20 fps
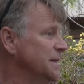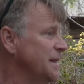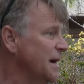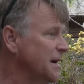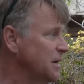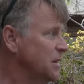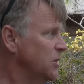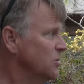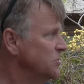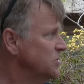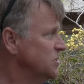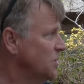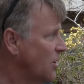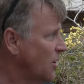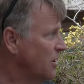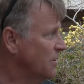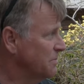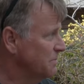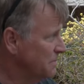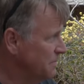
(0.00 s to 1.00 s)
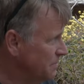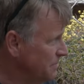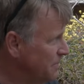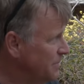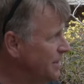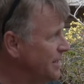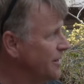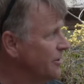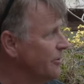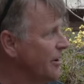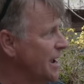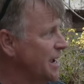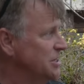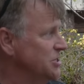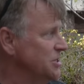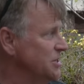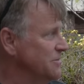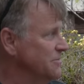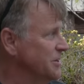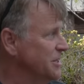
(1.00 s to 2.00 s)
And that includes our
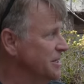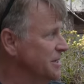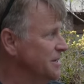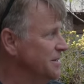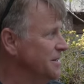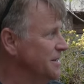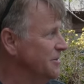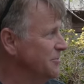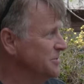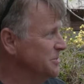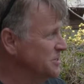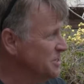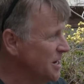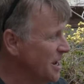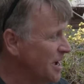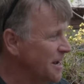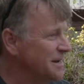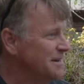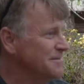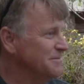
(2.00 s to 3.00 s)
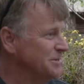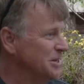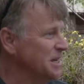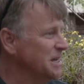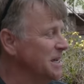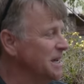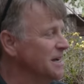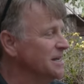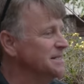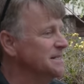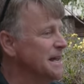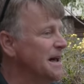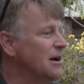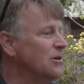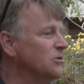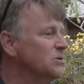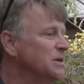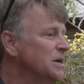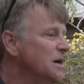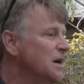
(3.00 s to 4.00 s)
interaction with it. You know, it's mm-hmm. not taking us
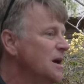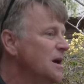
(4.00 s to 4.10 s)
out.